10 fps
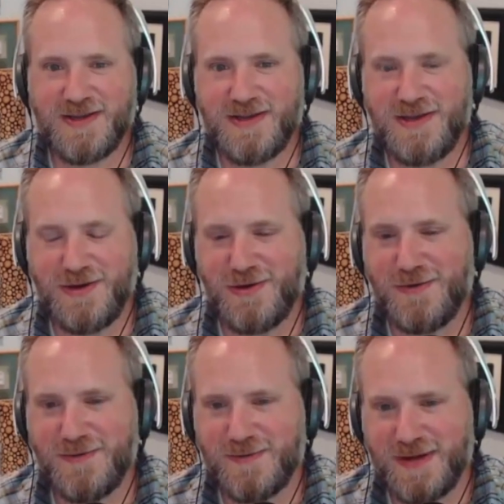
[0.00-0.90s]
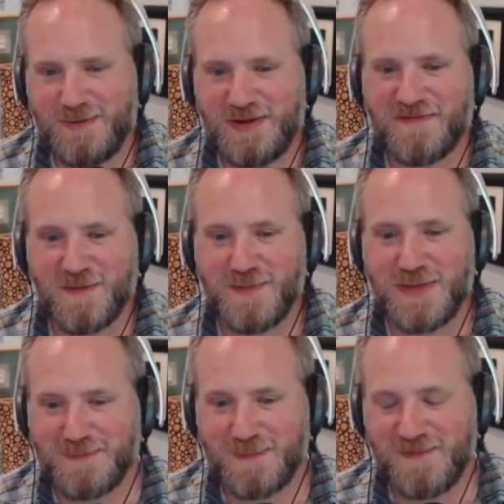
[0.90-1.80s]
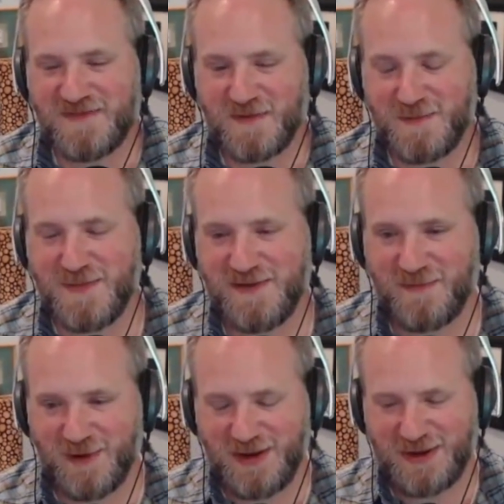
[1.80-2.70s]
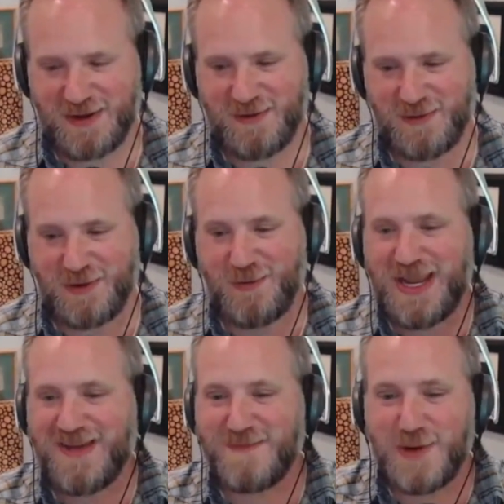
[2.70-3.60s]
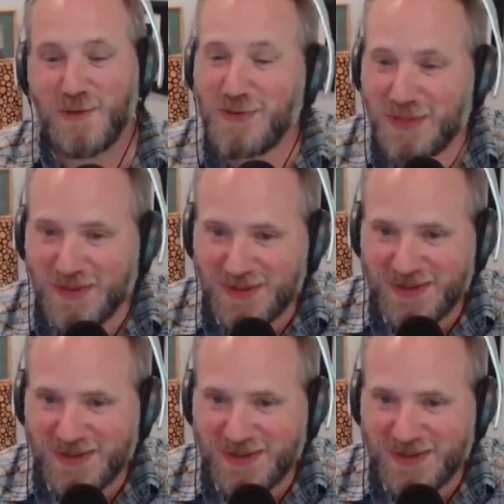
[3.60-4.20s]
No. I mean, for me, could we have both?